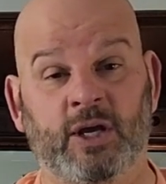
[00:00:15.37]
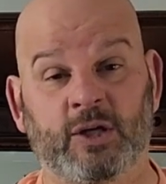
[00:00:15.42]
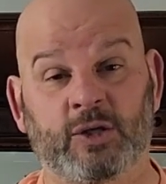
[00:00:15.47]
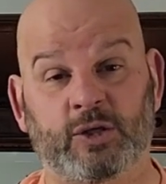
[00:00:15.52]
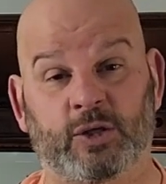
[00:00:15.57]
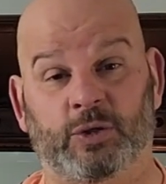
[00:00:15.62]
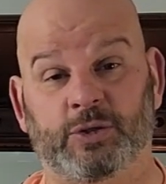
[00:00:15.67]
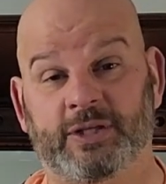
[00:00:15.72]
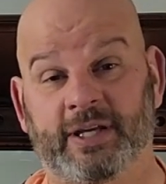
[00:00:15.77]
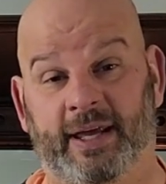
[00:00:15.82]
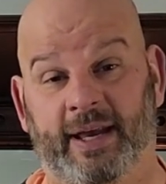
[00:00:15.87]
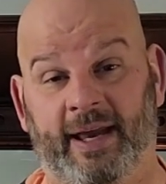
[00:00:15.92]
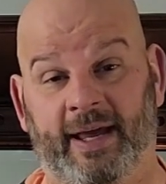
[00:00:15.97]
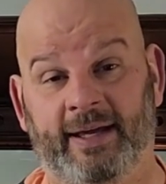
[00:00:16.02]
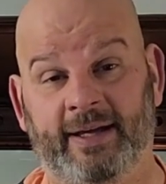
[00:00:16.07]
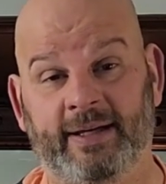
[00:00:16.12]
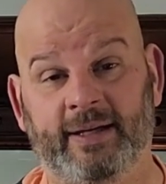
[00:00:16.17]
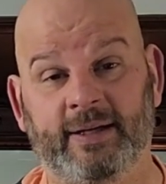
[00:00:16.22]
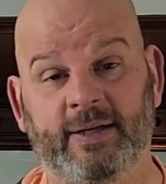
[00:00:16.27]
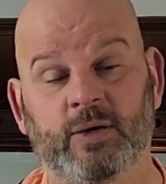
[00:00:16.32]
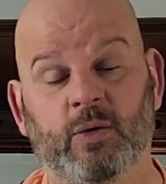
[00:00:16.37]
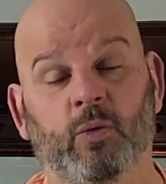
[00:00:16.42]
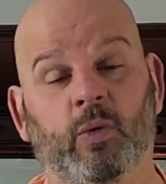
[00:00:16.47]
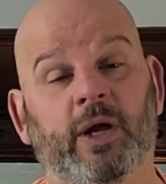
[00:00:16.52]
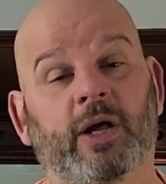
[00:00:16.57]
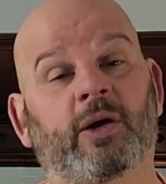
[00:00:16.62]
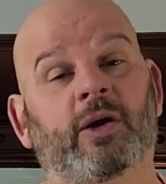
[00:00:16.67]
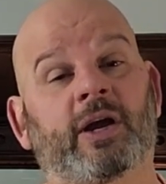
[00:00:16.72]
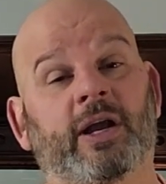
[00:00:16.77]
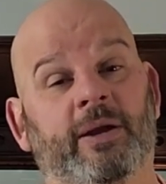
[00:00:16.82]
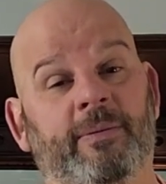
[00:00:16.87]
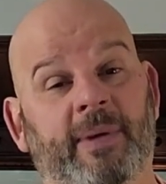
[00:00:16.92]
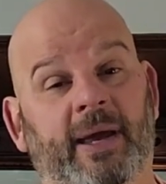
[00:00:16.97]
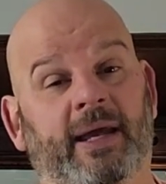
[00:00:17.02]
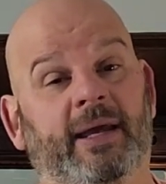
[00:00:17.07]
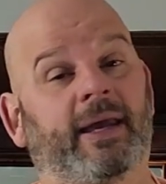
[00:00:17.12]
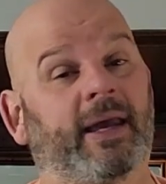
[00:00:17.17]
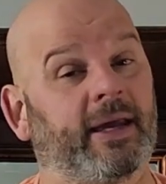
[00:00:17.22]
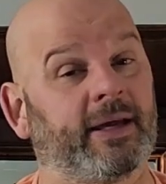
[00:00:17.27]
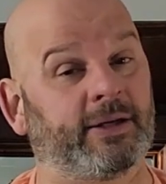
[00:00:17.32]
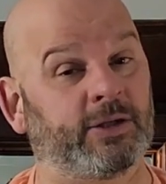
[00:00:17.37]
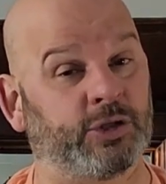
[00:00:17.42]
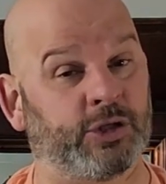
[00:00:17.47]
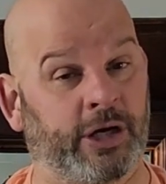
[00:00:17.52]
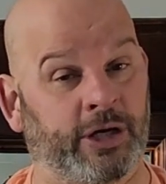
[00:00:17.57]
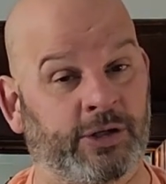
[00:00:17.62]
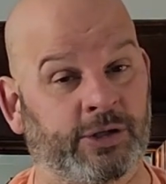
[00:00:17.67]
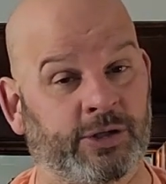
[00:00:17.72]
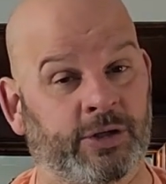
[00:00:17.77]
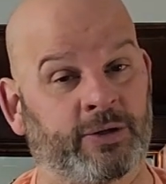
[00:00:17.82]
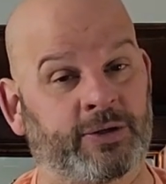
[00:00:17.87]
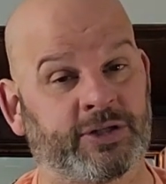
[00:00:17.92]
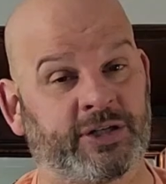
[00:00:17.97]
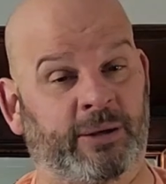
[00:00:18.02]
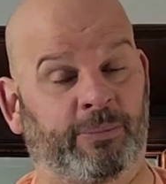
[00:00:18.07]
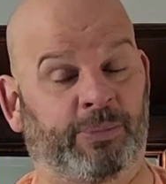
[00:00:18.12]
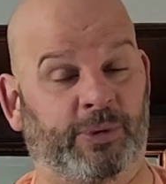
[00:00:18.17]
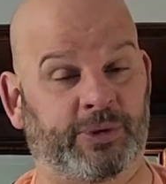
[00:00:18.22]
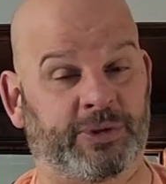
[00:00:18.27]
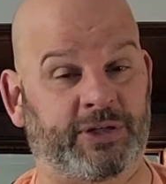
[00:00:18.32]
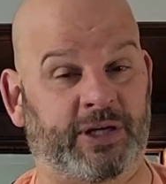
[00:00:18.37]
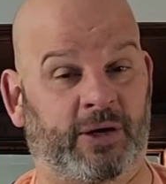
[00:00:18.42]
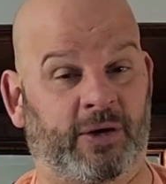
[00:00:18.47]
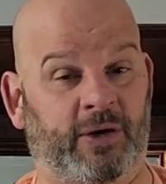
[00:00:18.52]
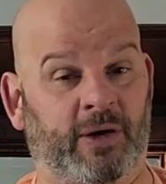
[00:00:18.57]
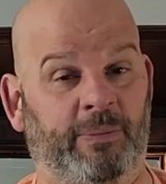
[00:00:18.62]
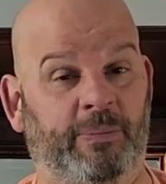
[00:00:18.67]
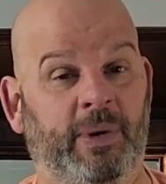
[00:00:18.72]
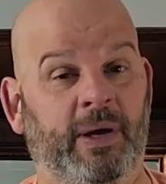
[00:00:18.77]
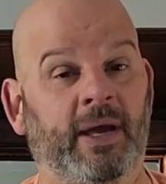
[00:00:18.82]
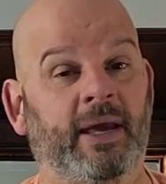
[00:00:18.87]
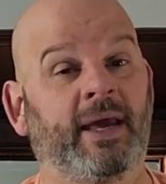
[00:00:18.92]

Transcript: So today, we are going to make a ginger simple syrup,